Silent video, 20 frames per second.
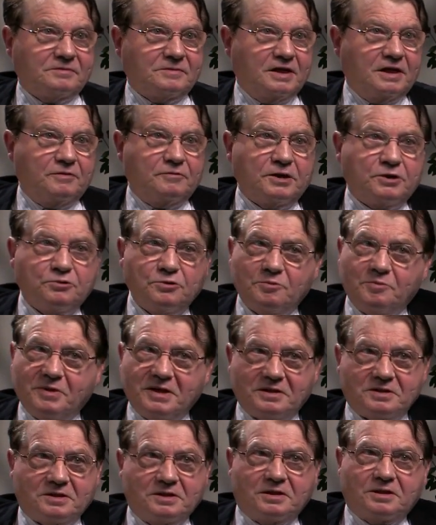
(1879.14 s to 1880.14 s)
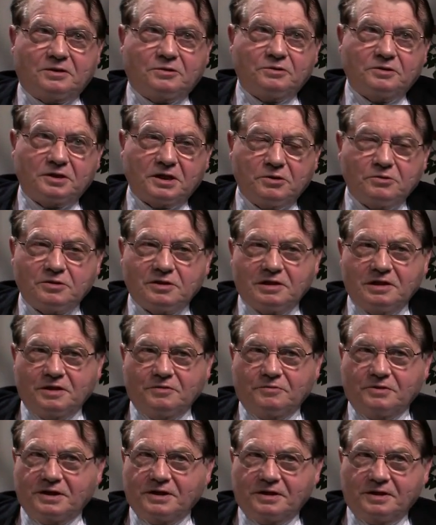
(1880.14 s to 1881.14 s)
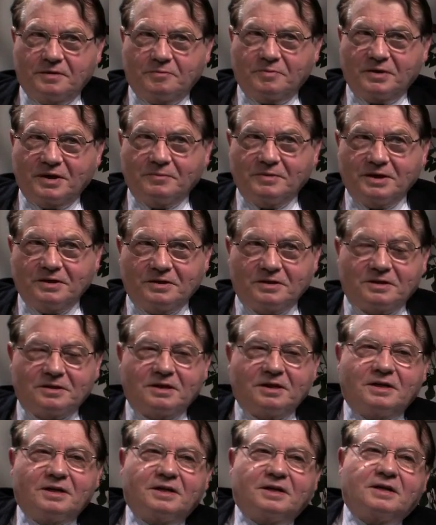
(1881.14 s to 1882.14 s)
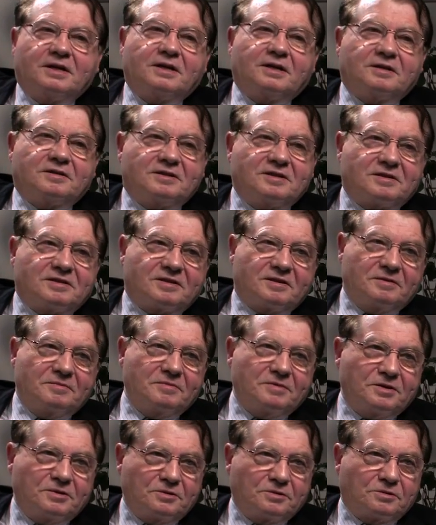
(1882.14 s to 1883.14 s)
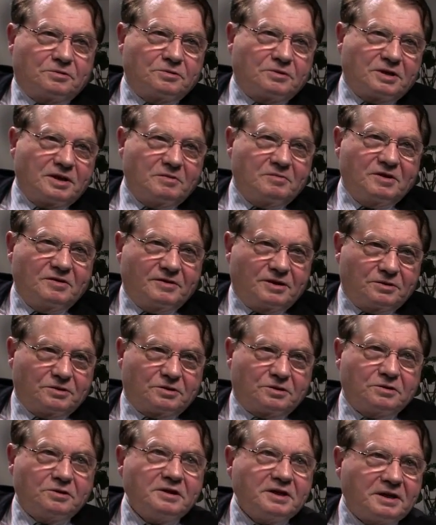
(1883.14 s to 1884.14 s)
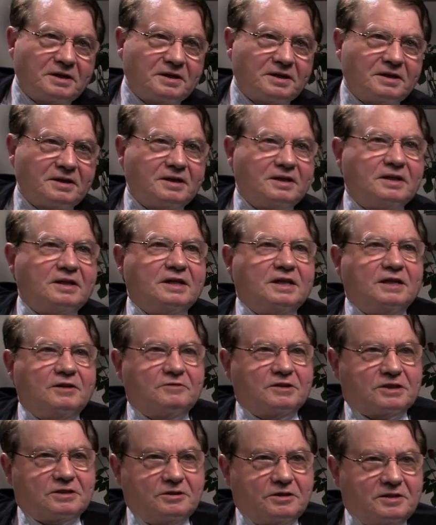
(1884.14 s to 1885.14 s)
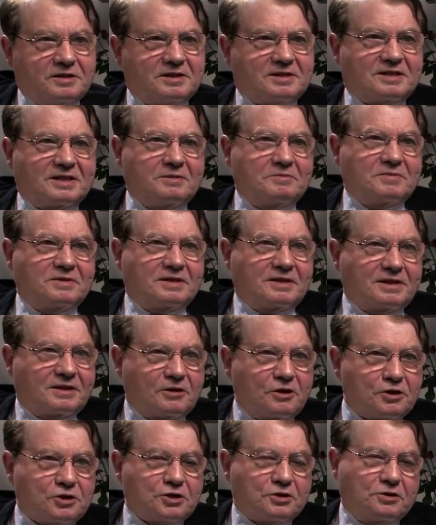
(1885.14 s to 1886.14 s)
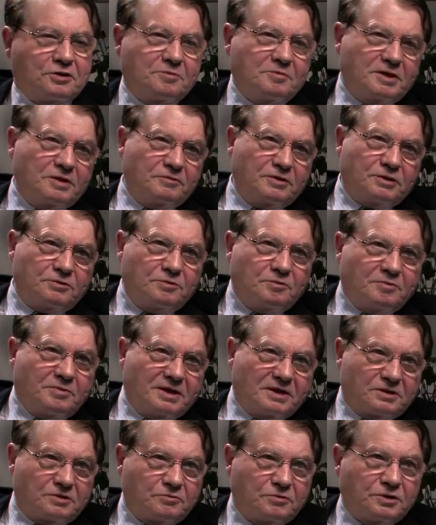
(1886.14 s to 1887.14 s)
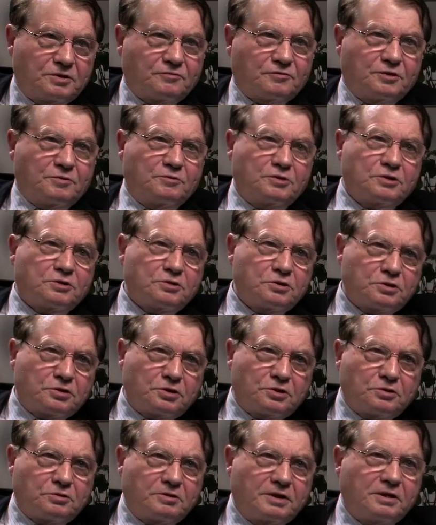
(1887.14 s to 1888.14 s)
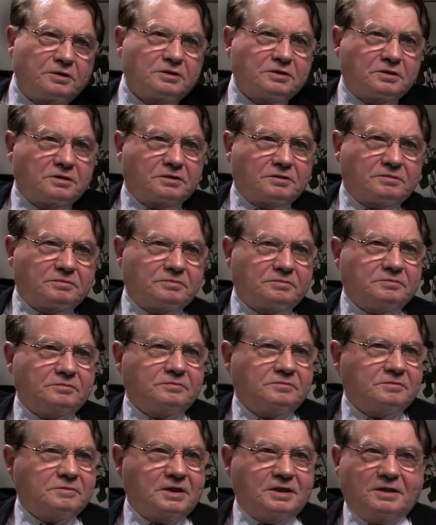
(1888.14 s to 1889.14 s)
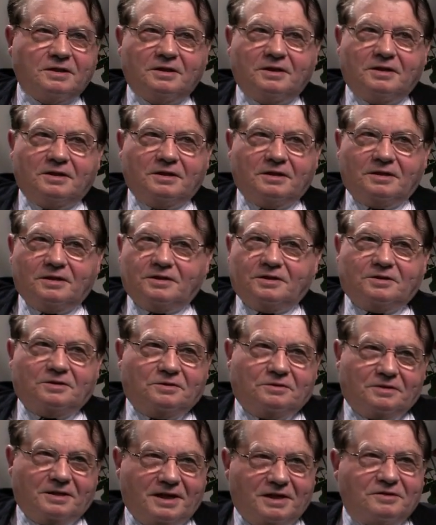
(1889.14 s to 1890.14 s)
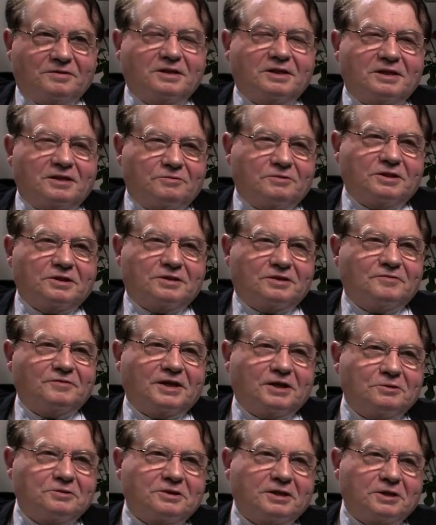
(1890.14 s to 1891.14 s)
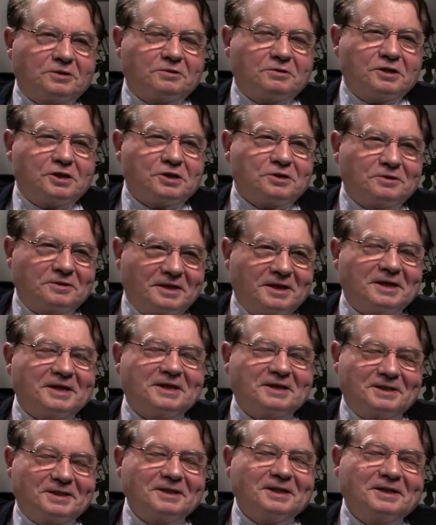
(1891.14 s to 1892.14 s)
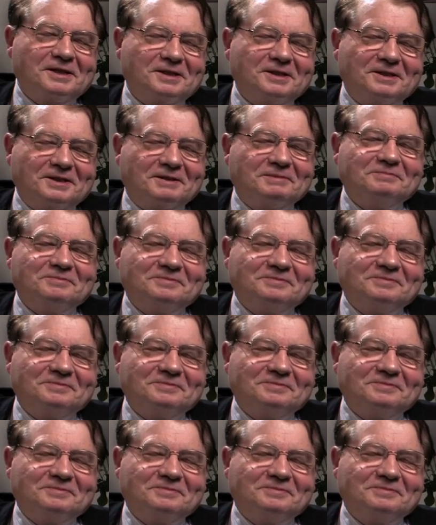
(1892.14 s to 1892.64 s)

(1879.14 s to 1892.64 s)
And we could pass it continuously. We had a permanent system, to keep the virus going. It was not the same culture, but we could pass one from one culture to another. Okay. So I think it was virus isolation. I